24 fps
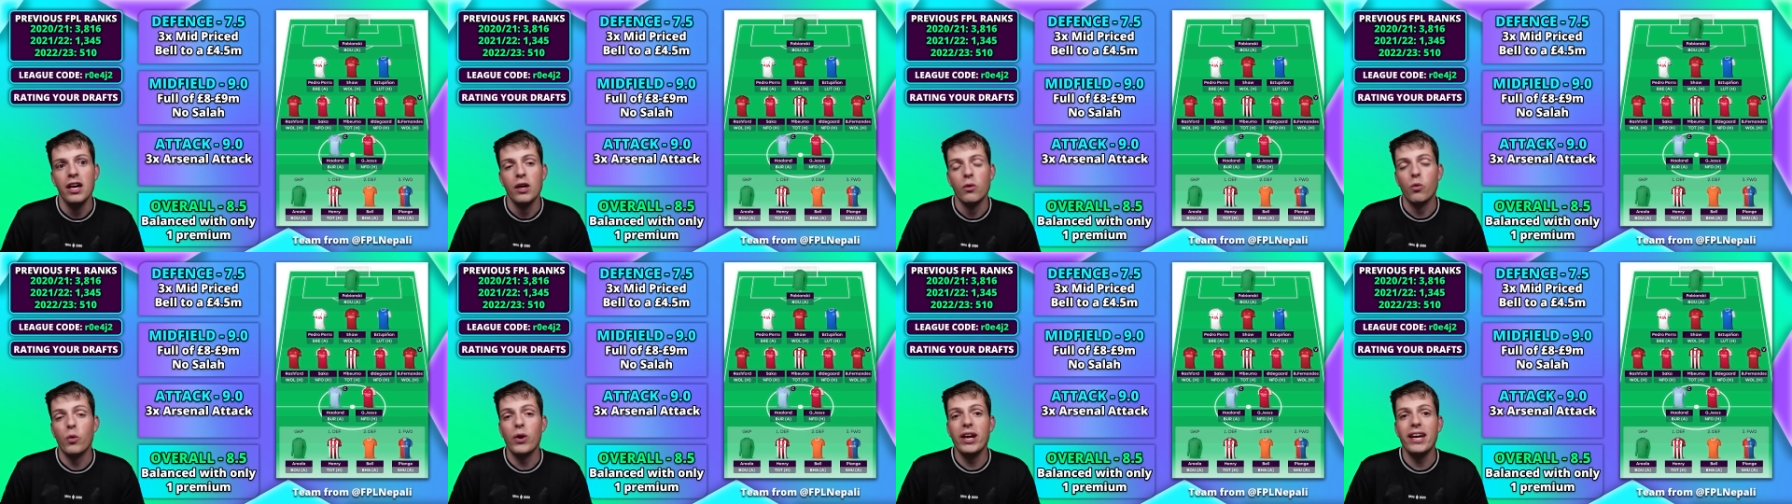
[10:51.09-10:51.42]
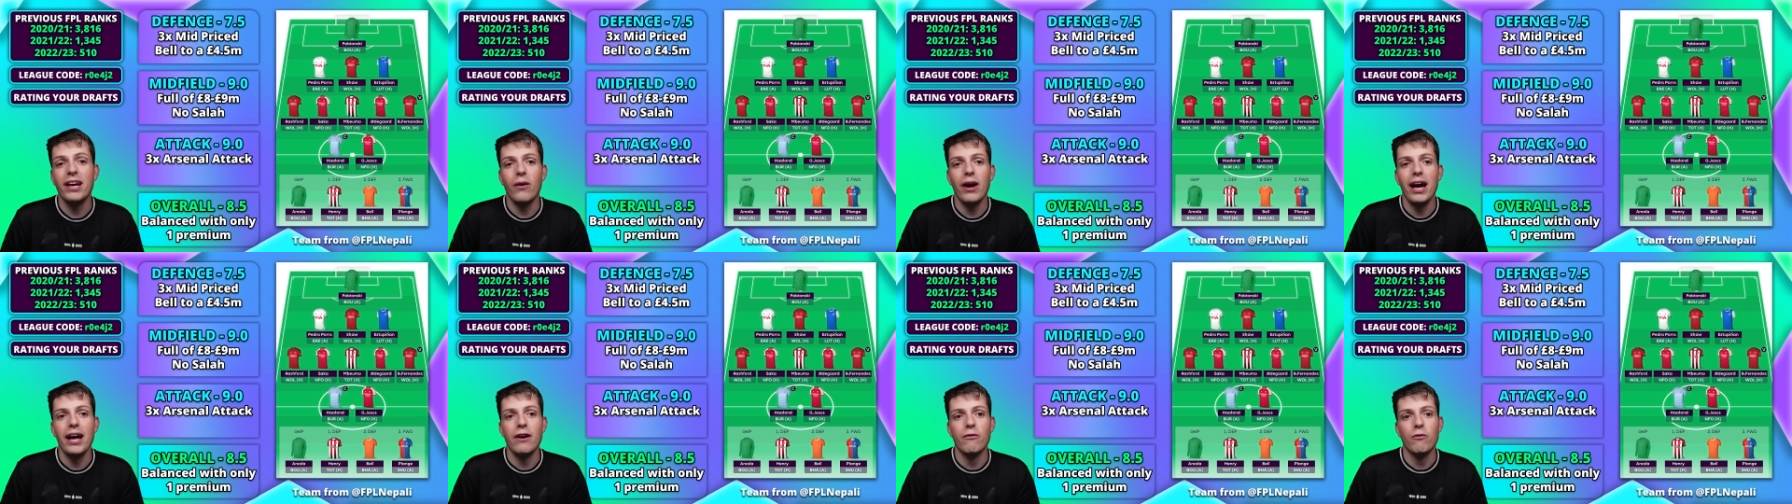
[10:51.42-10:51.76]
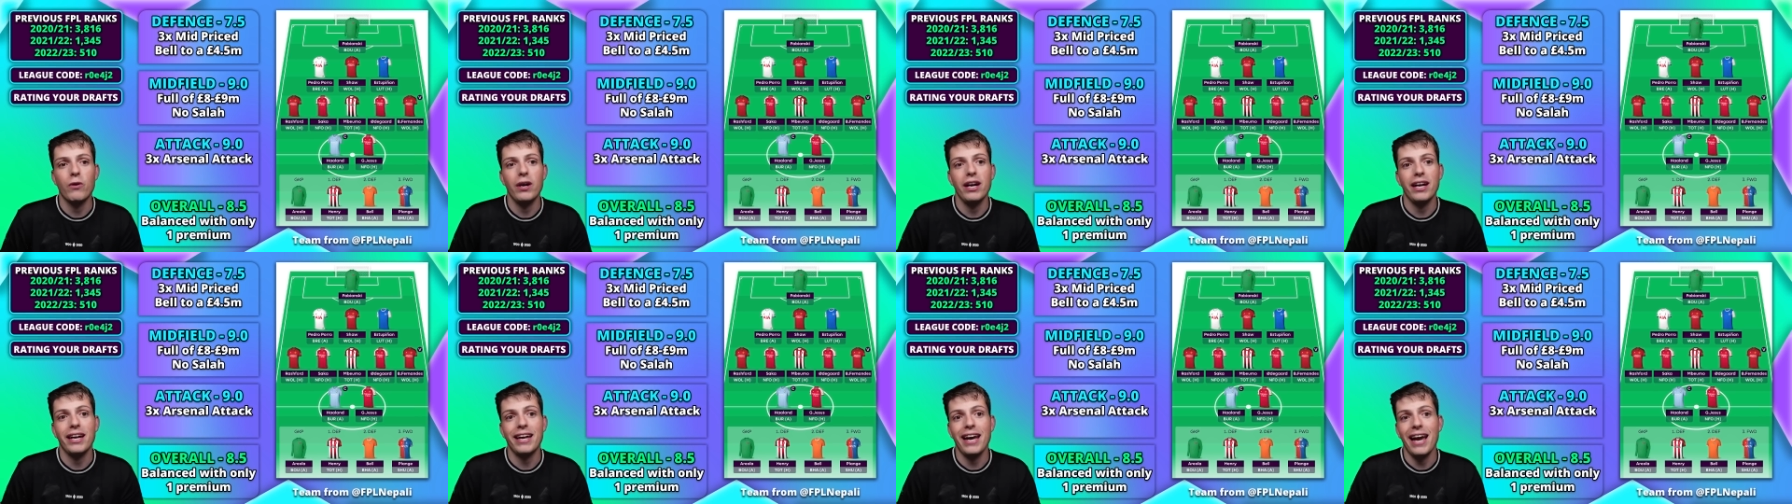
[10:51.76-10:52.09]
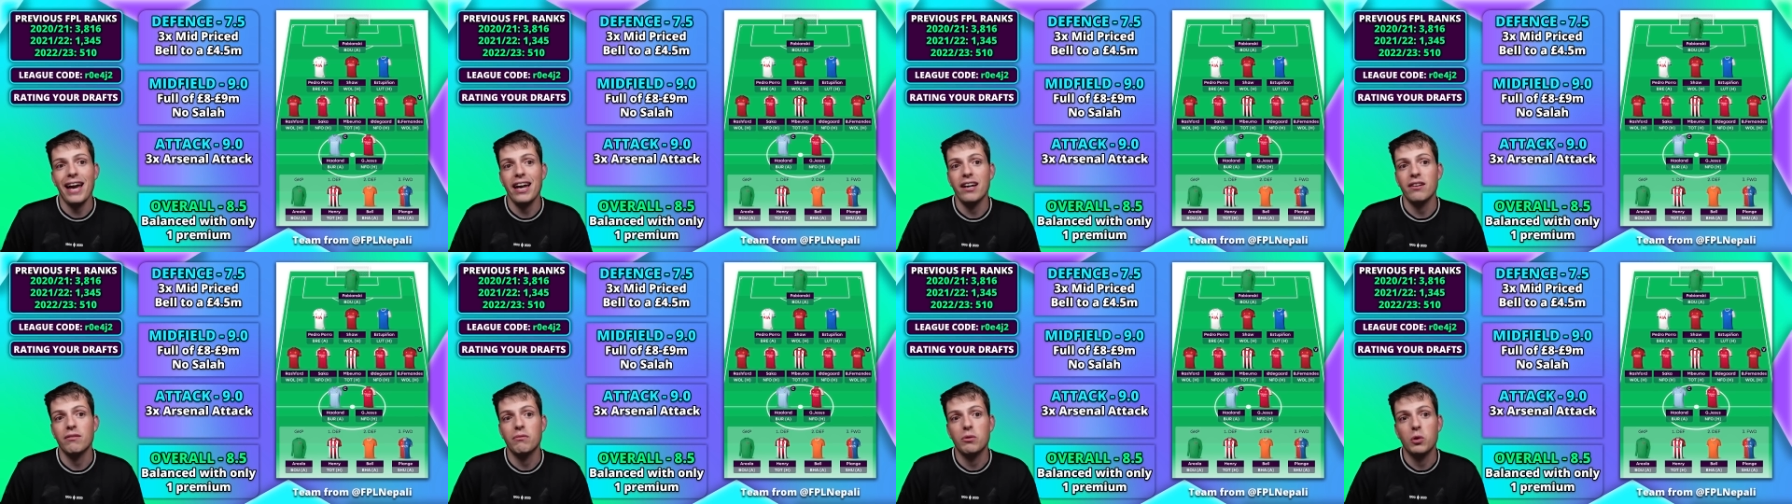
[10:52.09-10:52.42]
Rico Henry
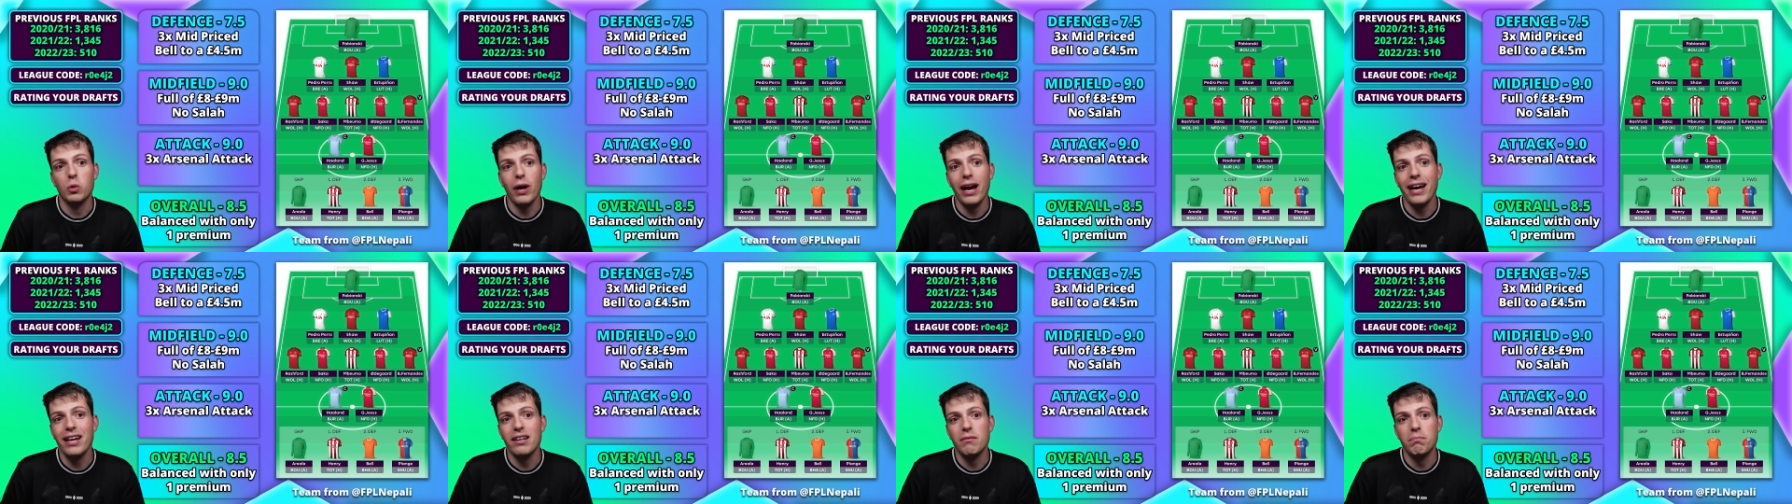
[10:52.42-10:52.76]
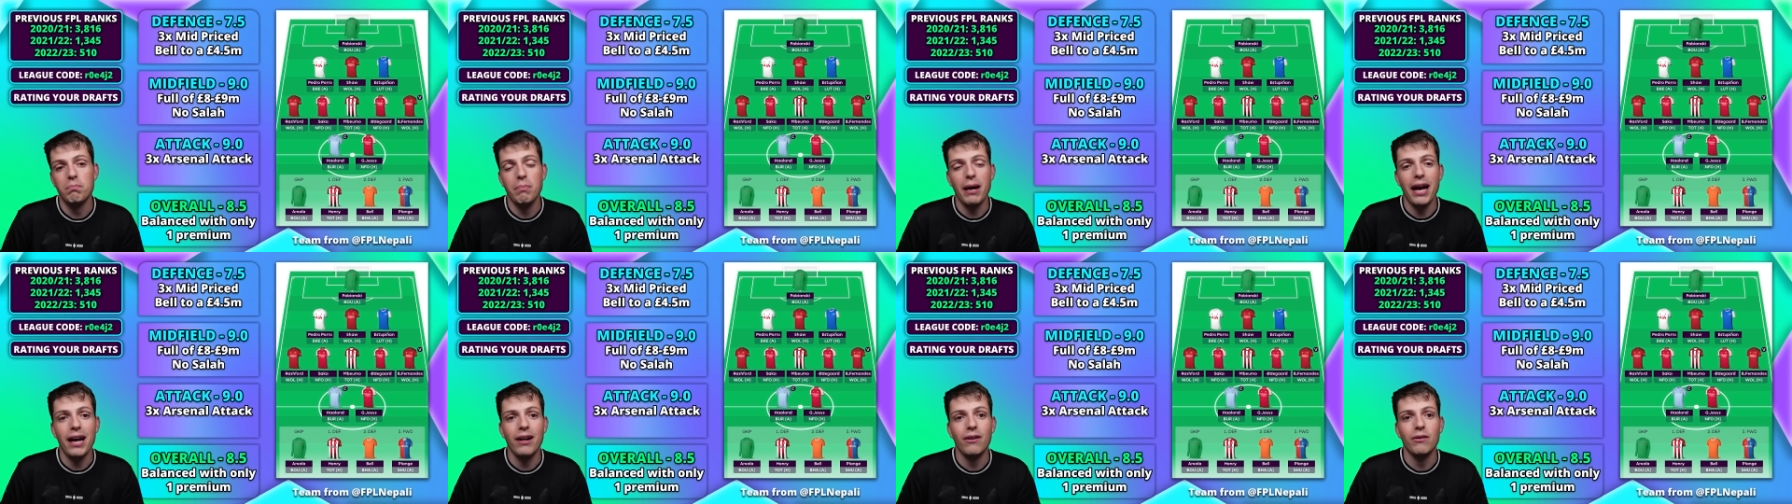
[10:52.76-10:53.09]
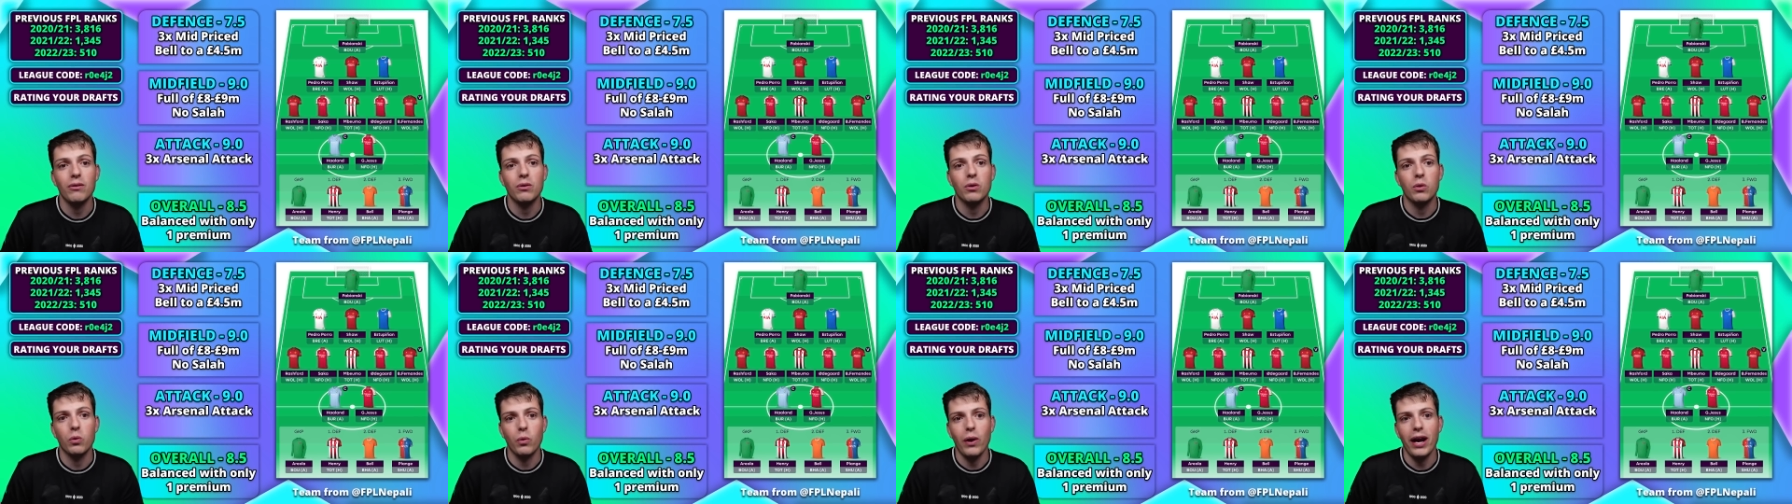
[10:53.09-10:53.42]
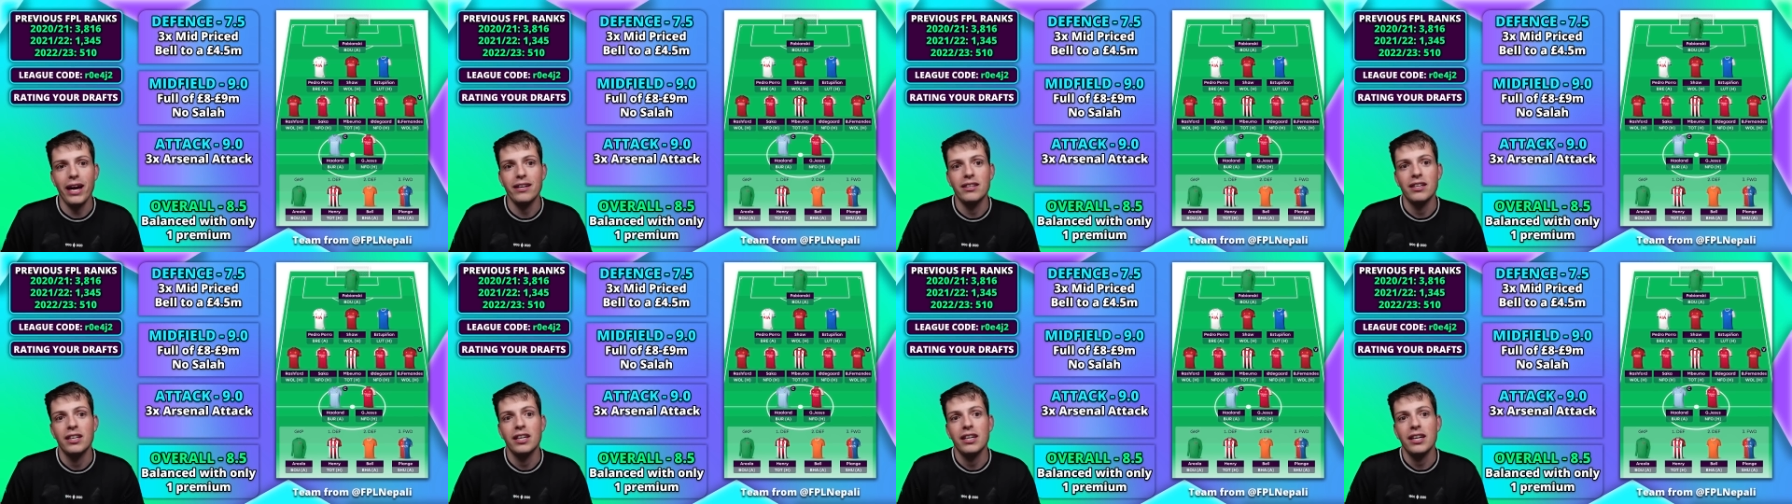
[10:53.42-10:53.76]
again, great. Bell,
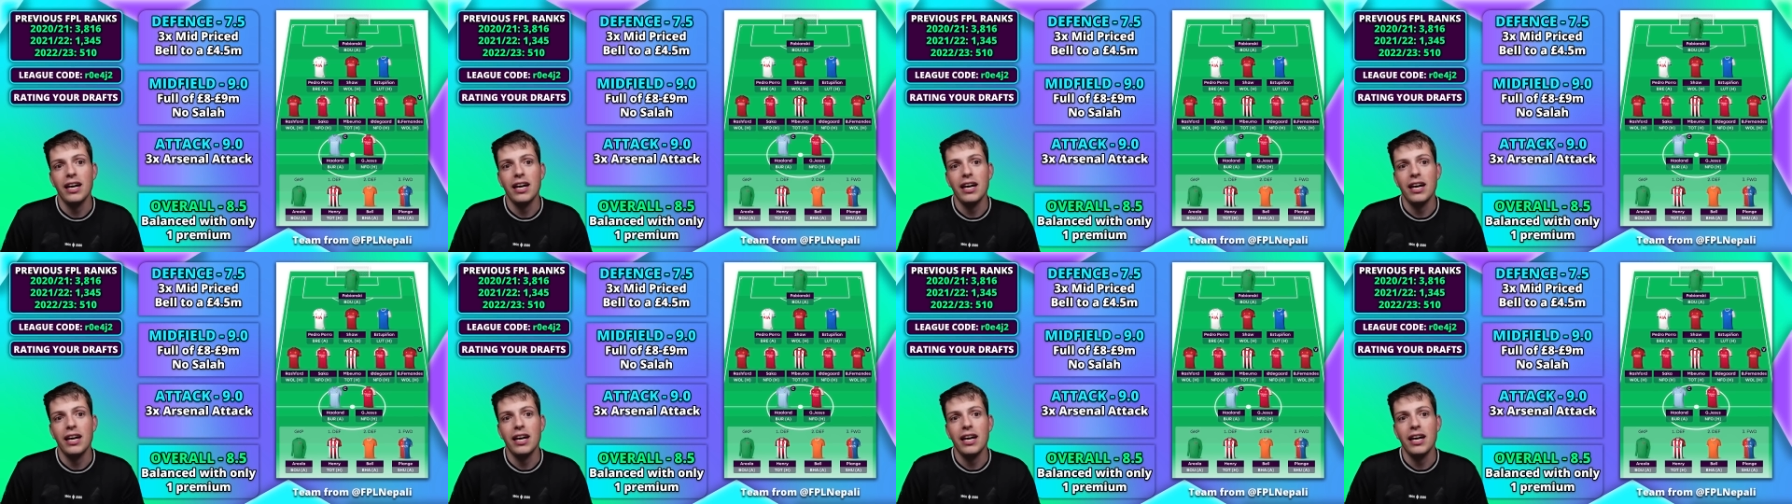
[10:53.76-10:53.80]
great.